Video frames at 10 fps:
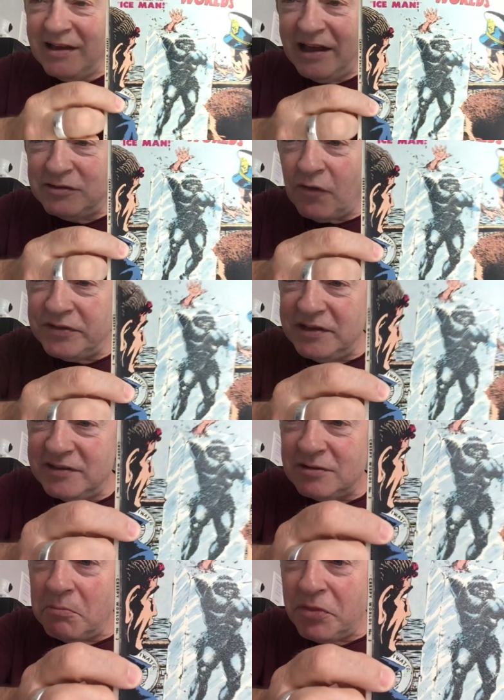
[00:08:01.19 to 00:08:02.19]
It's obviously
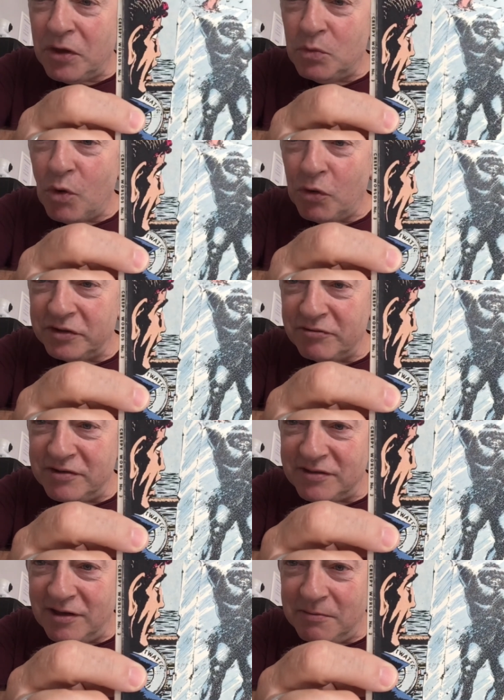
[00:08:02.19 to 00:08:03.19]
something water,
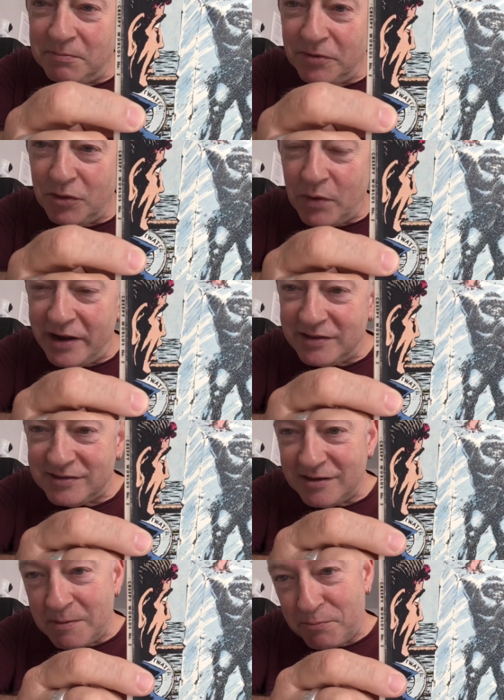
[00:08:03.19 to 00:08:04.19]
isn't it? But the way
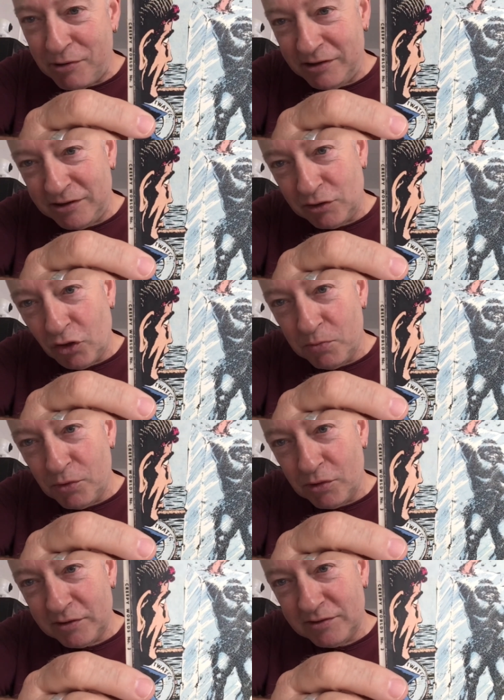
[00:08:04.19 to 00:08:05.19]
it's uh, printed on the
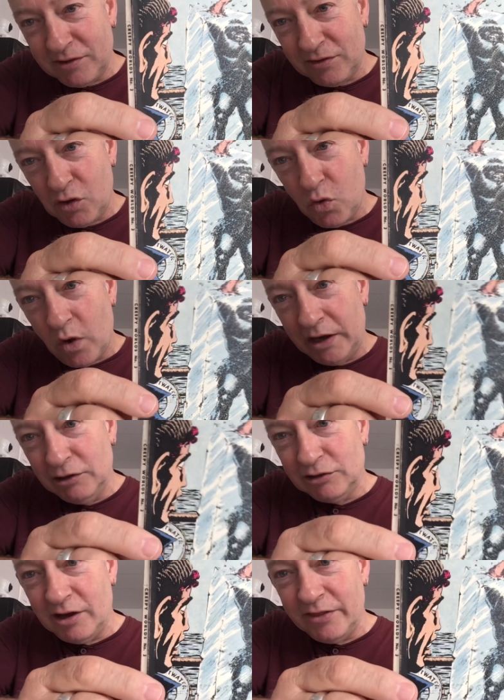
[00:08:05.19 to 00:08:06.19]
book doesn't quite
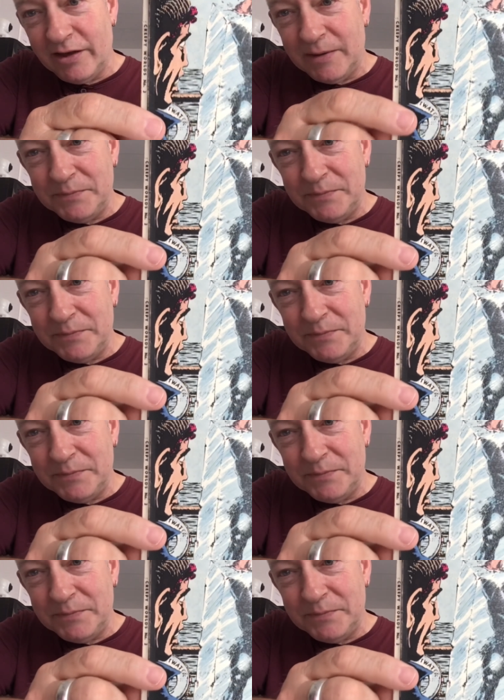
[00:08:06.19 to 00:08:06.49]
look like that.